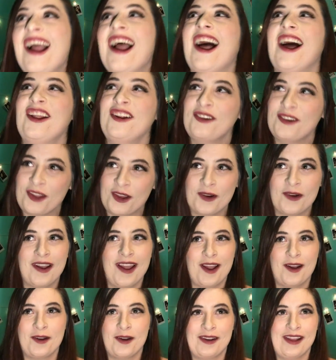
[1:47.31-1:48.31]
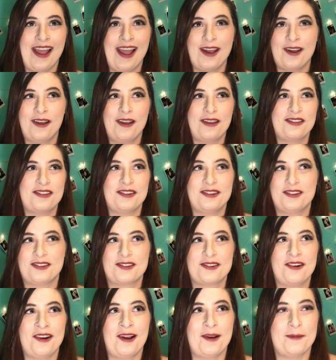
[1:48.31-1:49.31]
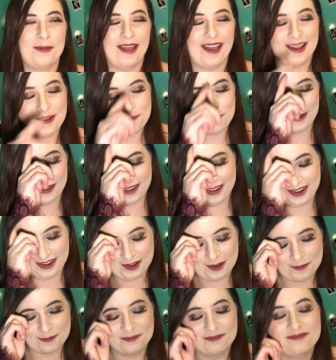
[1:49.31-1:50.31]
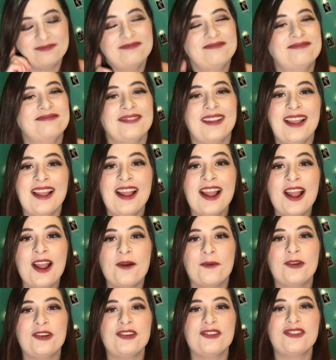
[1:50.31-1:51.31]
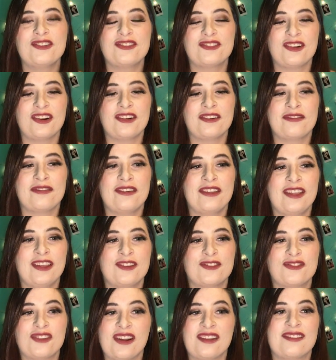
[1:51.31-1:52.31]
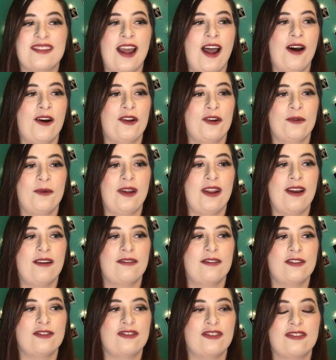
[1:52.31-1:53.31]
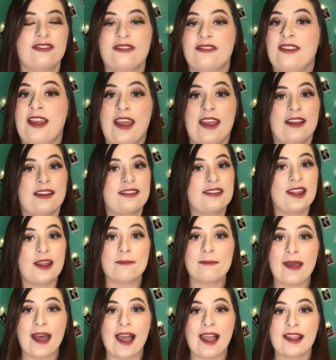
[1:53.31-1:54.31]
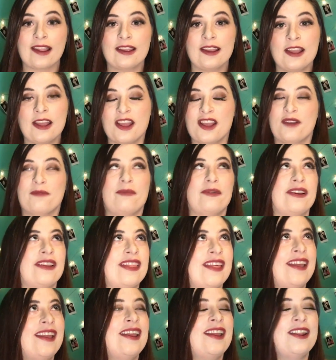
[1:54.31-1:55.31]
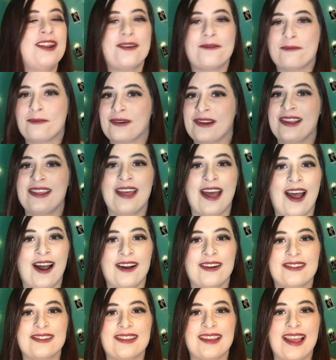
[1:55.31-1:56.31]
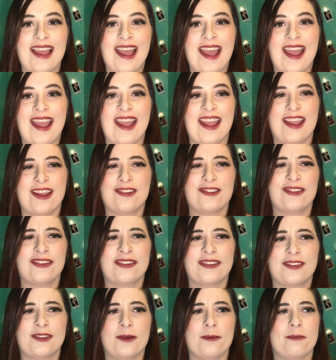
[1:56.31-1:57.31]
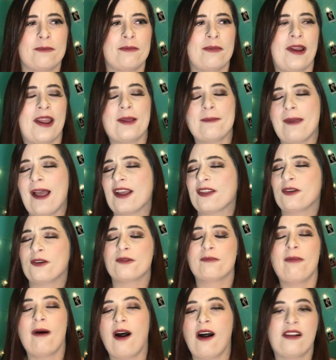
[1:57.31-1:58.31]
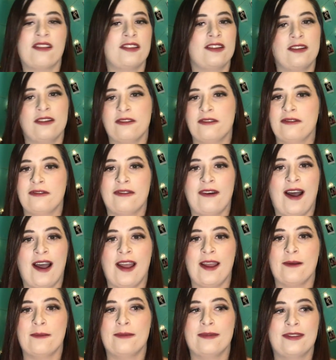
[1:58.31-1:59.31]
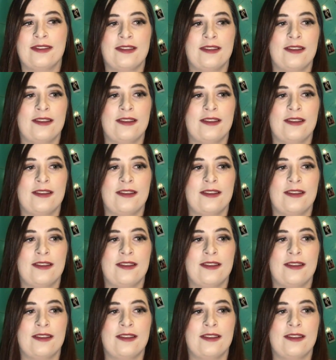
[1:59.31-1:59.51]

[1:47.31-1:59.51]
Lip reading: I don't know how else to describe that, but when you just start feeling stressed out or whatever, just take a step back, breathe in, breathe out, and just bring back those positive vibes,